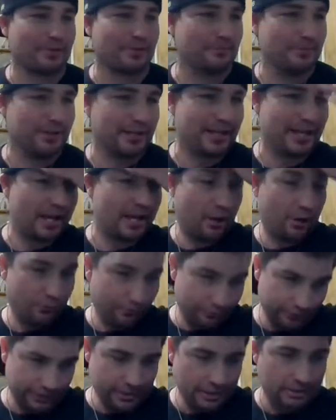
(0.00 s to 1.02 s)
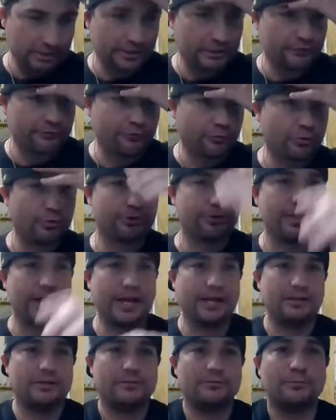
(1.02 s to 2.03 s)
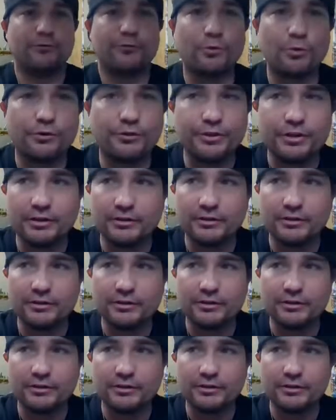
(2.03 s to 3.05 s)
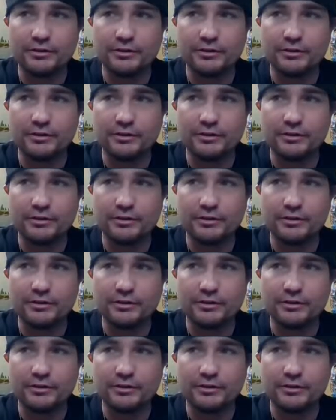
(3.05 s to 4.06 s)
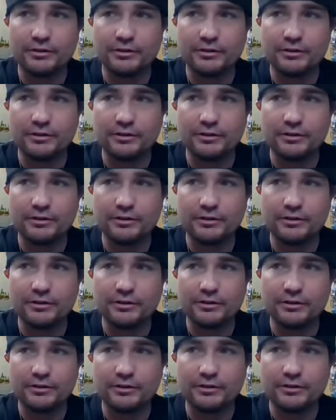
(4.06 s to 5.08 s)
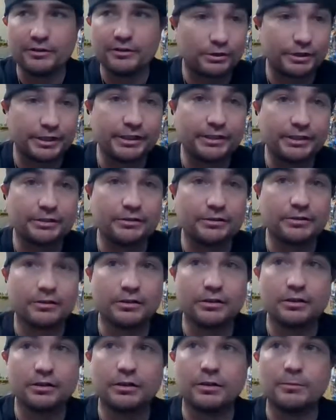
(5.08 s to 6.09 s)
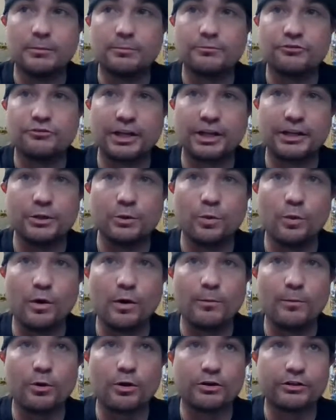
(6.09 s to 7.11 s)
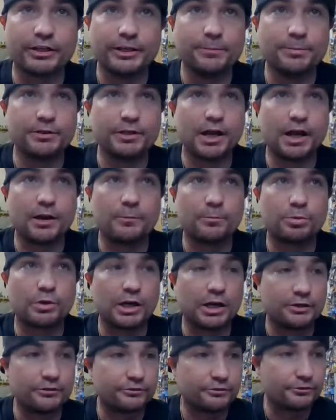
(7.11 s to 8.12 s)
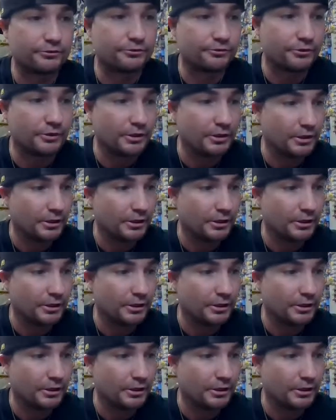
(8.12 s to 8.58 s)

But yeah, hopefully y'all can afford that before the tariffs really hit. But they did start hitting. Check your Walmart. Keep an eye on prices.